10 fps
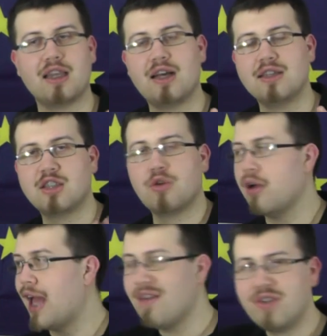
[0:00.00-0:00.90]

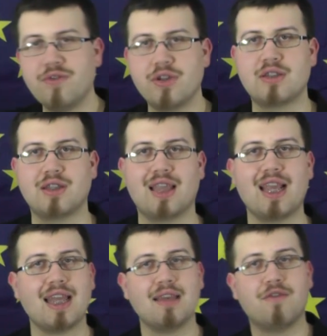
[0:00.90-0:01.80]
So heavy infantry, they
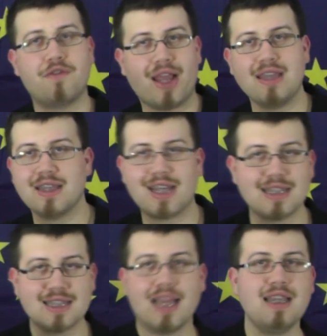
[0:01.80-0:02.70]
can fight
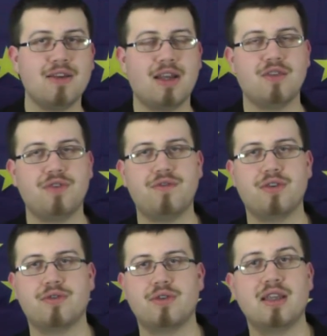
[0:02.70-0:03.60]
against any kind of
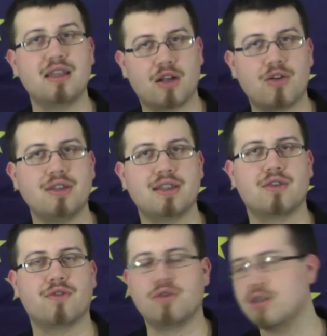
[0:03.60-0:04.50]
infantry in their context,
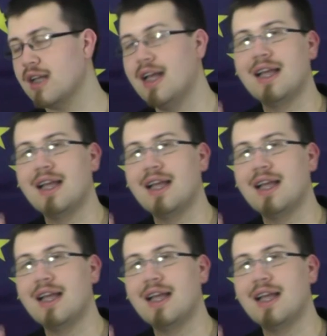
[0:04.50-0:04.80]
of course.